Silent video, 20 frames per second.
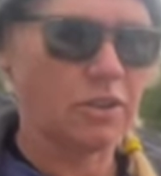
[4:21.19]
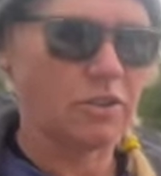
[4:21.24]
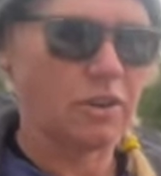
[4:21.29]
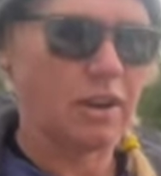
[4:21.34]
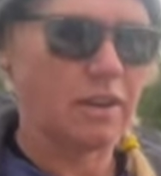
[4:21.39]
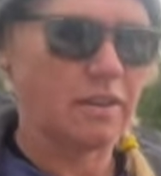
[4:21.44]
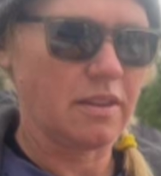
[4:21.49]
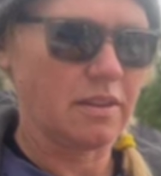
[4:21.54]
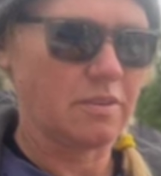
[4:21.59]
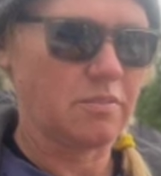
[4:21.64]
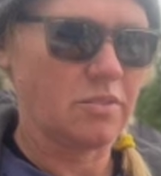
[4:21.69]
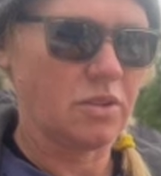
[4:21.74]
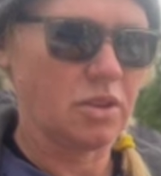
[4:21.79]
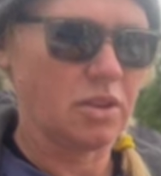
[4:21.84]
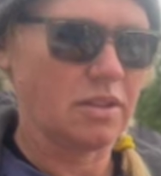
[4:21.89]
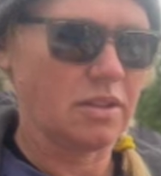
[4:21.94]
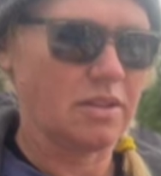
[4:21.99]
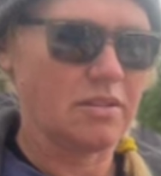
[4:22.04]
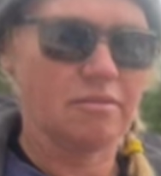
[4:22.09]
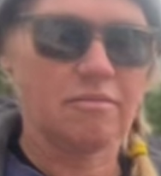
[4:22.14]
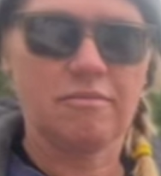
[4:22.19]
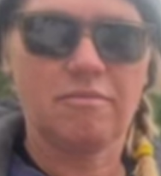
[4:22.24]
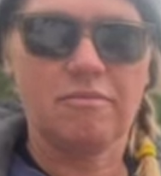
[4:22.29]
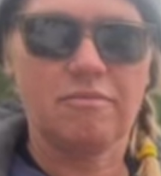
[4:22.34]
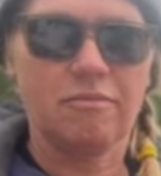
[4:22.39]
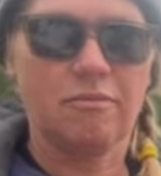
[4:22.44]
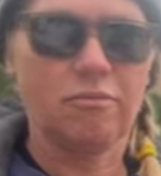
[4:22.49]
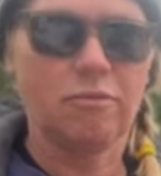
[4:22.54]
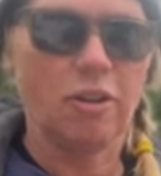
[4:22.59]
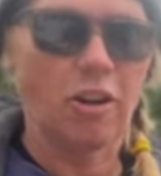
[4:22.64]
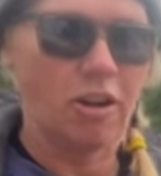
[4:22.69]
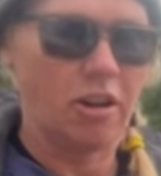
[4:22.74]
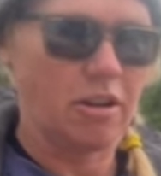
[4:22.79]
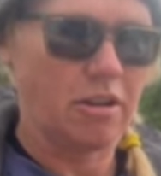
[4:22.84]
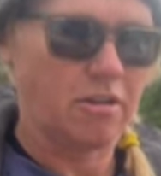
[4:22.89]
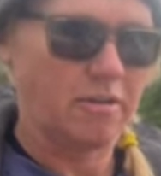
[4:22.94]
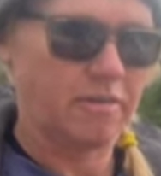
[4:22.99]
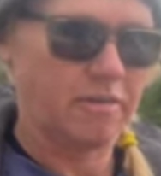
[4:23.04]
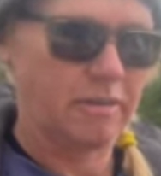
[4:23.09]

dried them just raw.